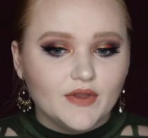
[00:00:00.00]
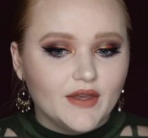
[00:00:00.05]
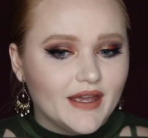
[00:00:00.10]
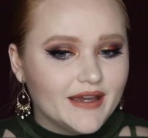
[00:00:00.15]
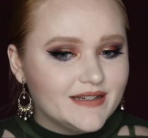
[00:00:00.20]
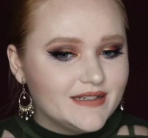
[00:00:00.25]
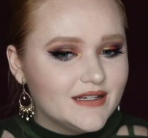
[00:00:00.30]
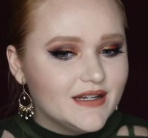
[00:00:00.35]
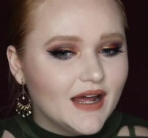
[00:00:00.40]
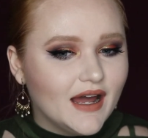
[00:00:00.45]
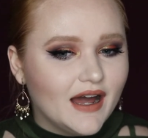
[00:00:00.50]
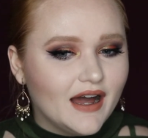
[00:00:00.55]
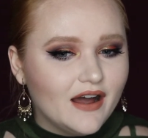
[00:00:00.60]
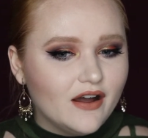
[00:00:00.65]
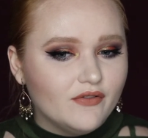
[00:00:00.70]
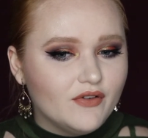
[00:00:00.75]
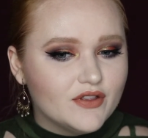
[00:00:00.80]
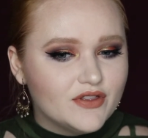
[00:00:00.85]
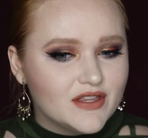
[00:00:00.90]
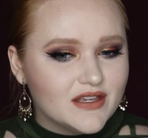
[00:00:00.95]
I did
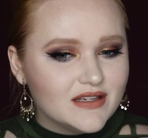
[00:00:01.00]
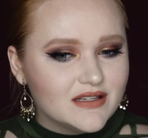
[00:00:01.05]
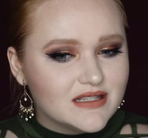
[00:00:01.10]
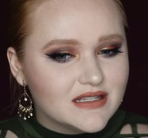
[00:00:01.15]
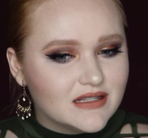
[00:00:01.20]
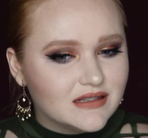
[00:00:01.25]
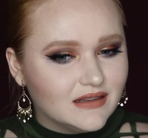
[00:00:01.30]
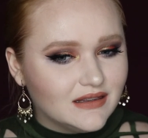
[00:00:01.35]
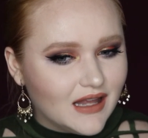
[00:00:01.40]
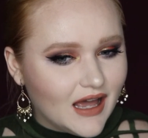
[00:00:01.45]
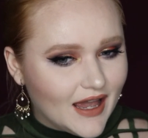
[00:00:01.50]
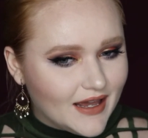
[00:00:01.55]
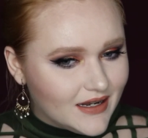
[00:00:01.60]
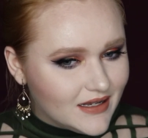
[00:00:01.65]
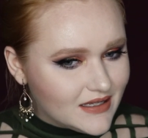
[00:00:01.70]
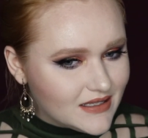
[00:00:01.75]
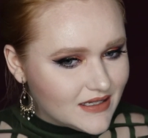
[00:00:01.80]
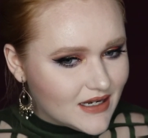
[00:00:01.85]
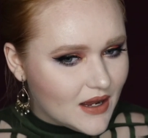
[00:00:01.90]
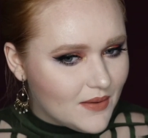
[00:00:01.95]
have the
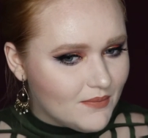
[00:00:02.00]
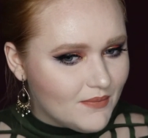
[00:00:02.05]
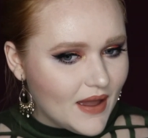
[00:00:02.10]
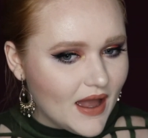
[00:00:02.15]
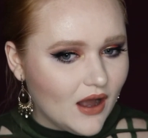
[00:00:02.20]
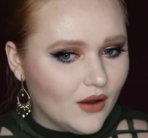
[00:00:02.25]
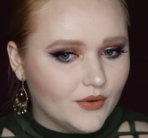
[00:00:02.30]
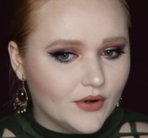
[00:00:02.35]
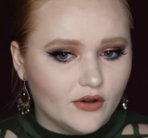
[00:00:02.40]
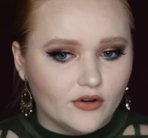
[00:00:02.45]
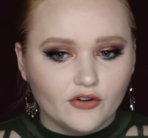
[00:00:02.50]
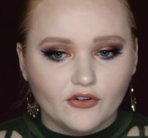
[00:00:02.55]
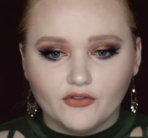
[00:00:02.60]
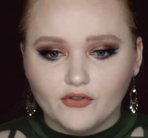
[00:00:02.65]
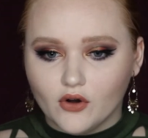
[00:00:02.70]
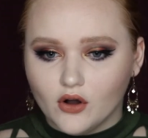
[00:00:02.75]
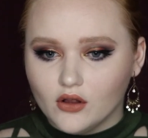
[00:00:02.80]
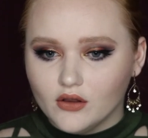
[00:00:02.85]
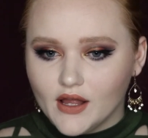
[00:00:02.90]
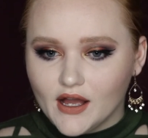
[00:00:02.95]
slightest amount of
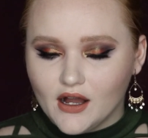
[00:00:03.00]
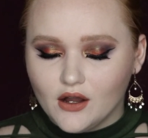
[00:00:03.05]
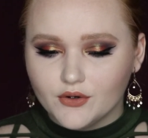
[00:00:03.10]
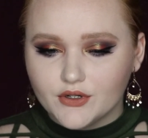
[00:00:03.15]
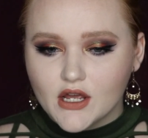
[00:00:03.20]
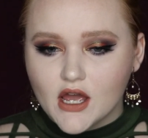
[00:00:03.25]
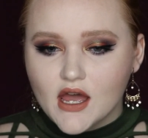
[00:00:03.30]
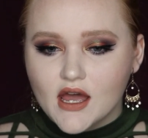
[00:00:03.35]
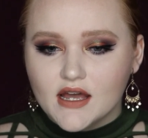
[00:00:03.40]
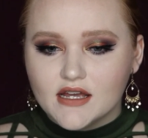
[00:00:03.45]
fallout,